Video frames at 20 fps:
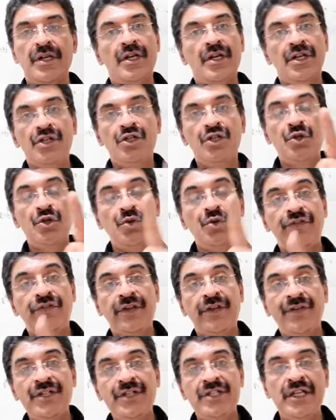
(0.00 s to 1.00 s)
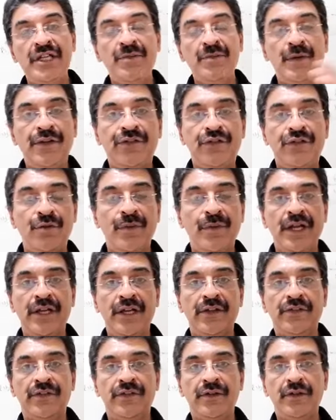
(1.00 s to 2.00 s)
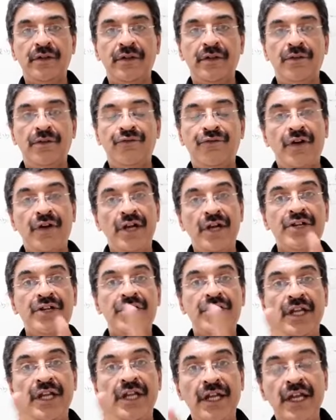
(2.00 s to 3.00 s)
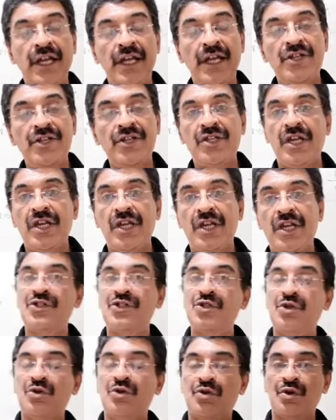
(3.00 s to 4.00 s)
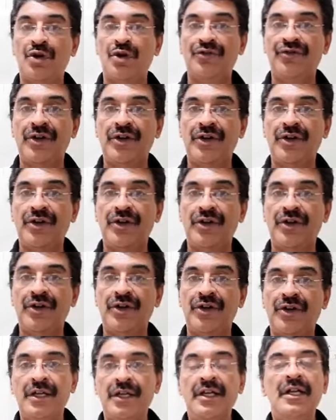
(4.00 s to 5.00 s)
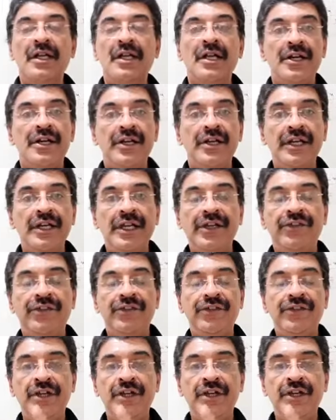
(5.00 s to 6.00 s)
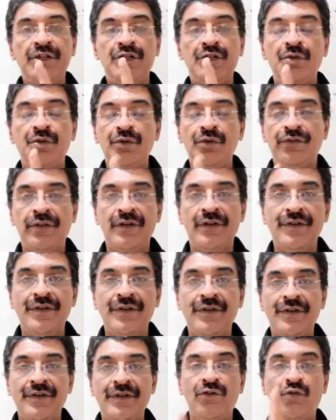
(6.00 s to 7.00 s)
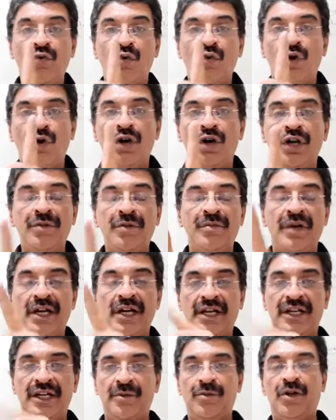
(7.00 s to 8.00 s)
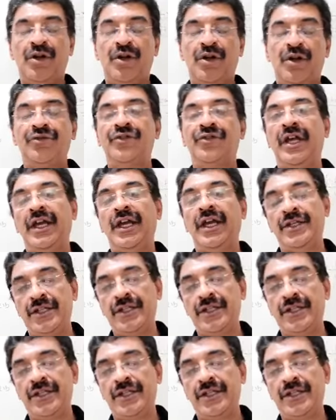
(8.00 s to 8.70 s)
270 plus or minus, function again changes to co-function. Reason 270 is what multiple of 90.